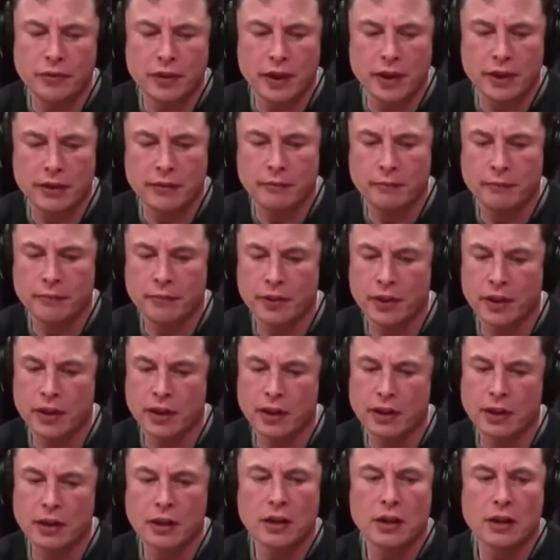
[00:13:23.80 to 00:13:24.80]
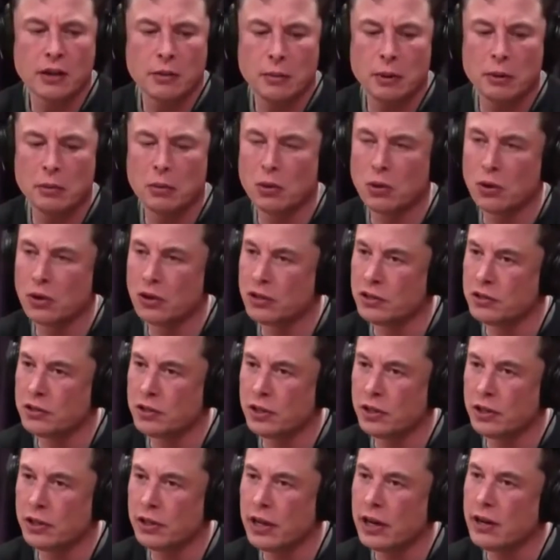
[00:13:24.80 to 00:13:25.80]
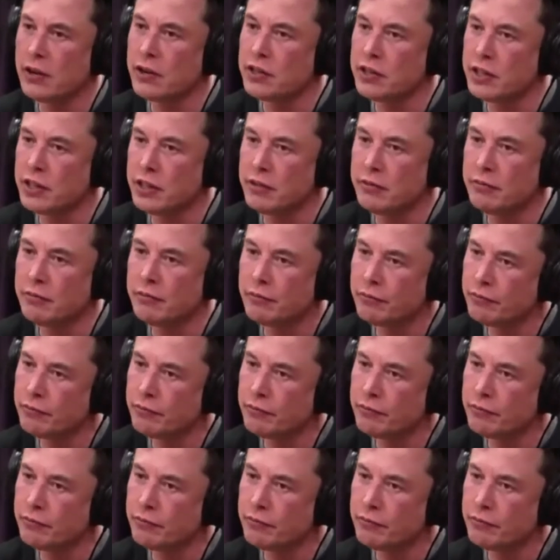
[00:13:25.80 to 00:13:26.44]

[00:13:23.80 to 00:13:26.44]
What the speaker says: yeah. People call it the singularity,